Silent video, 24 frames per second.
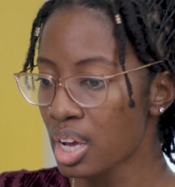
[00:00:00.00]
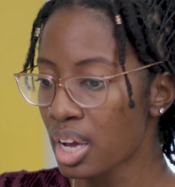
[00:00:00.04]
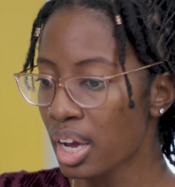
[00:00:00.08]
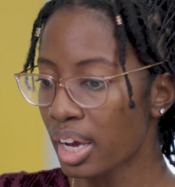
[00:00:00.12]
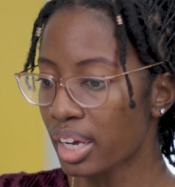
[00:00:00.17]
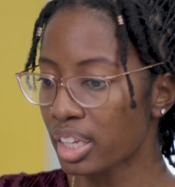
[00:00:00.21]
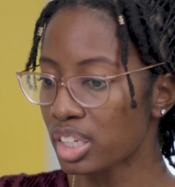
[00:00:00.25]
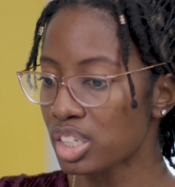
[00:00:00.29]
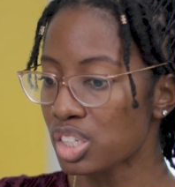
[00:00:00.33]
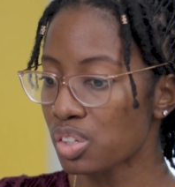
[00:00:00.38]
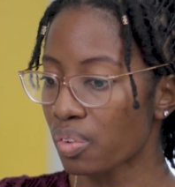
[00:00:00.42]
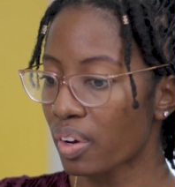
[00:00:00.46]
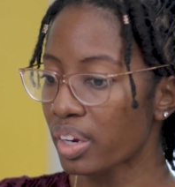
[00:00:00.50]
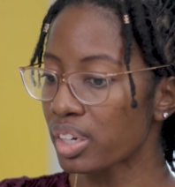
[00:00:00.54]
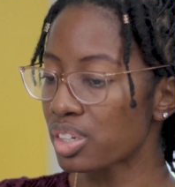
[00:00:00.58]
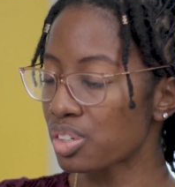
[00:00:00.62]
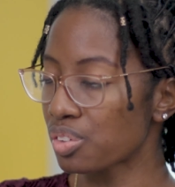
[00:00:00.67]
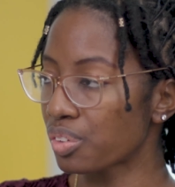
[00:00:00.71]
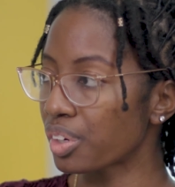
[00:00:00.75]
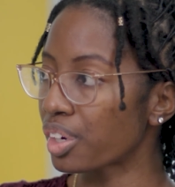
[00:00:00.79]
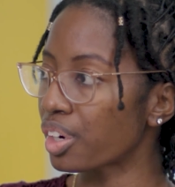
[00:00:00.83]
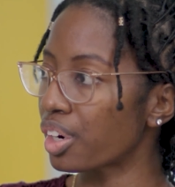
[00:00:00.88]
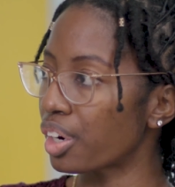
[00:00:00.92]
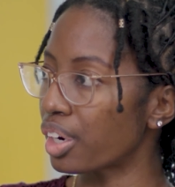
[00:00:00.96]
And so I do
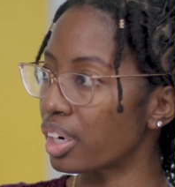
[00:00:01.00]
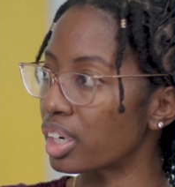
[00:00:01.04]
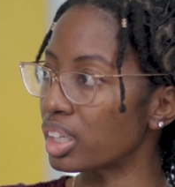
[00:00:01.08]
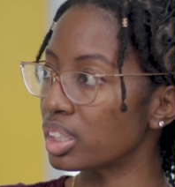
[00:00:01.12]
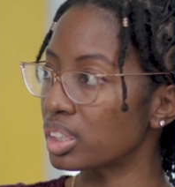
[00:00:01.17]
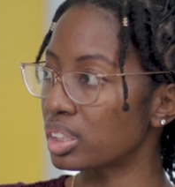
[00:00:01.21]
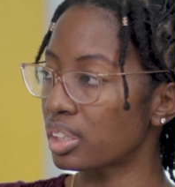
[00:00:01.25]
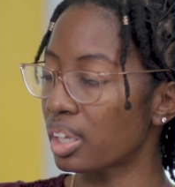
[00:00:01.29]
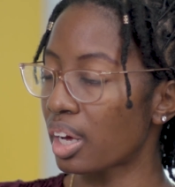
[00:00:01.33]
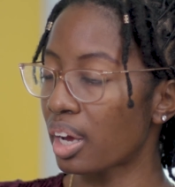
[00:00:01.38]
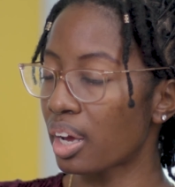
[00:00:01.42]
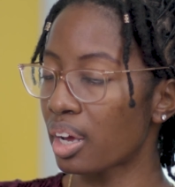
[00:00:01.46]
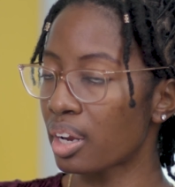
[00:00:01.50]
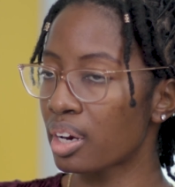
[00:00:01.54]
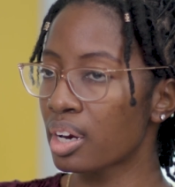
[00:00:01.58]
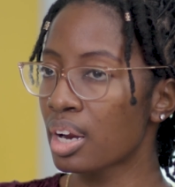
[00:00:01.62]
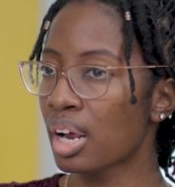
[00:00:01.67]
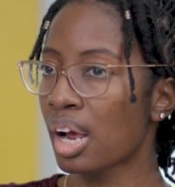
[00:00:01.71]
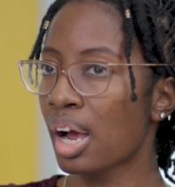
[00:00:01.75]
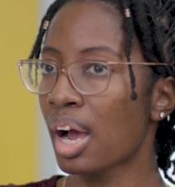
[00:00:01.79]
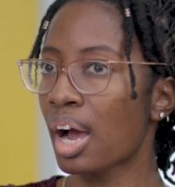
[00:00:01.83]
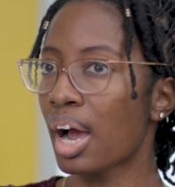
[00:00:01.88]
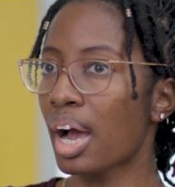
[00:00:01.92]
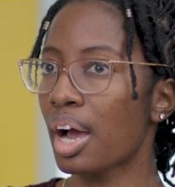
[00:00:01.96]
encourage that.
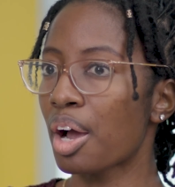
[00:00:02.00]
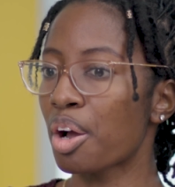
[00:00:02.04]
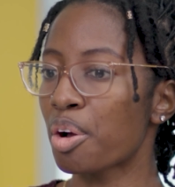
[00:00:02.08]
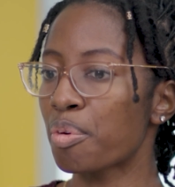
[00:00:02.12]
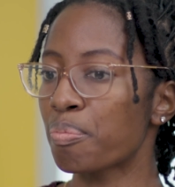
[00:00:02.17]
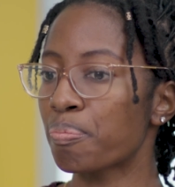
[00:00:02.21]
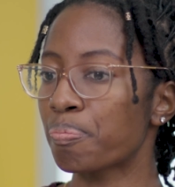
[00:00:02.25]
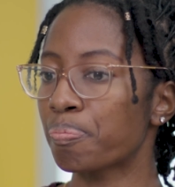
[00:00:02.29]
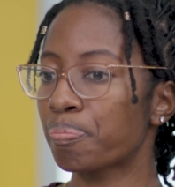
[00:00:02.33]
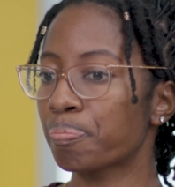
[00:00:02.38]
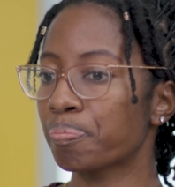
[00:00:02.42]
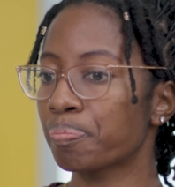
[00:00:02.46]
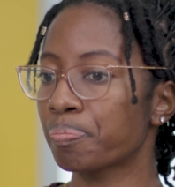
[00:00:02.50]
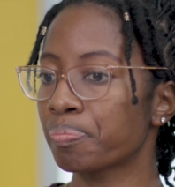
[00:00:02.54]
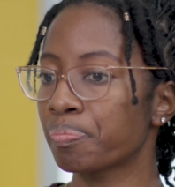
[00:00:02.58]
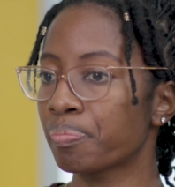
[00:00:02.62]
And